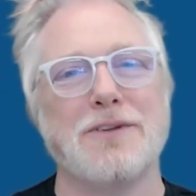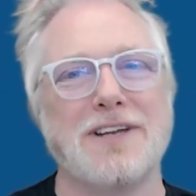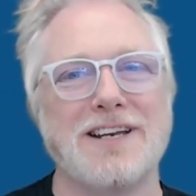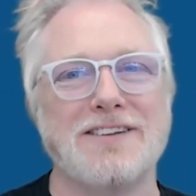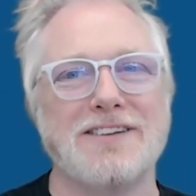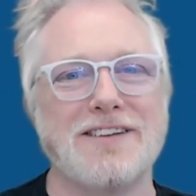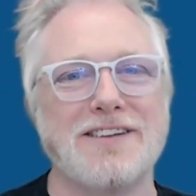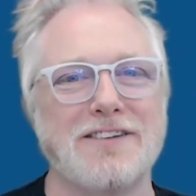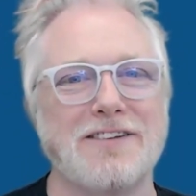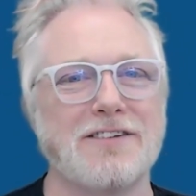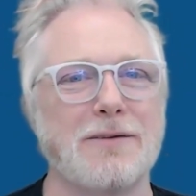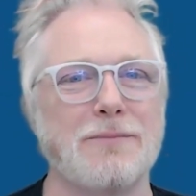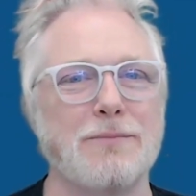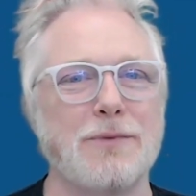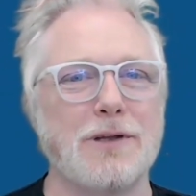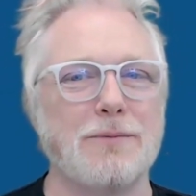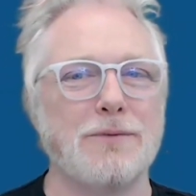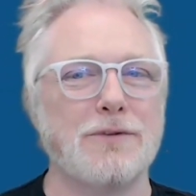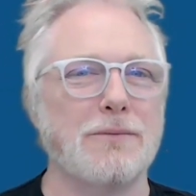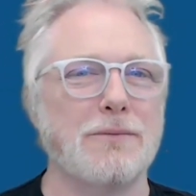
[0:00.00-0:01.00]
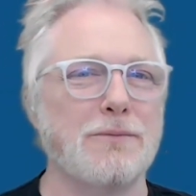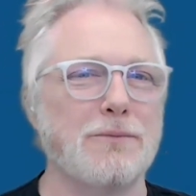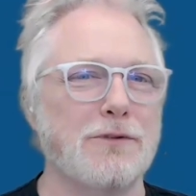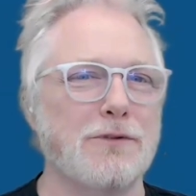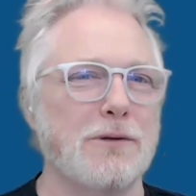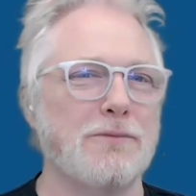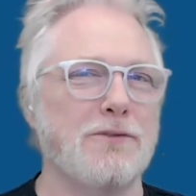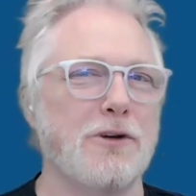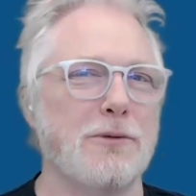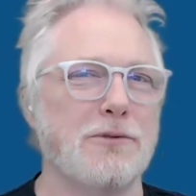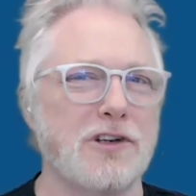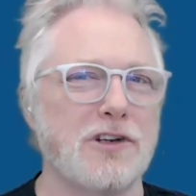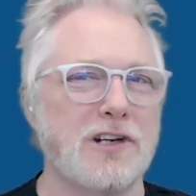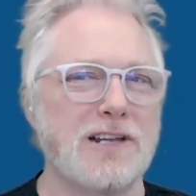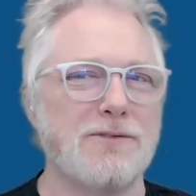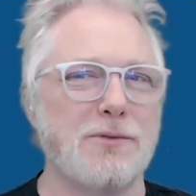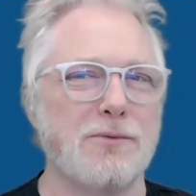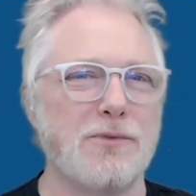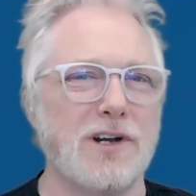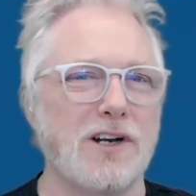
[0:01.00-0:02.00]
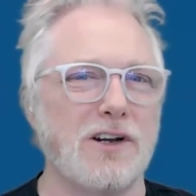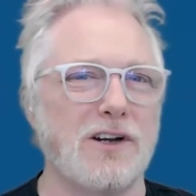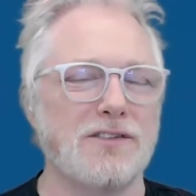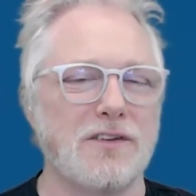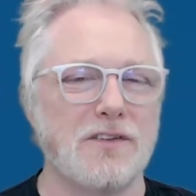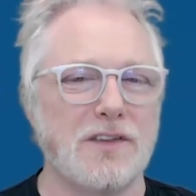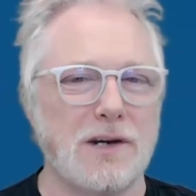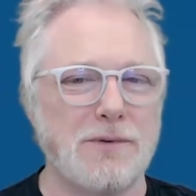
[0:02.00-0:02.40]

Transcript: but in a sense, some firms don't even realise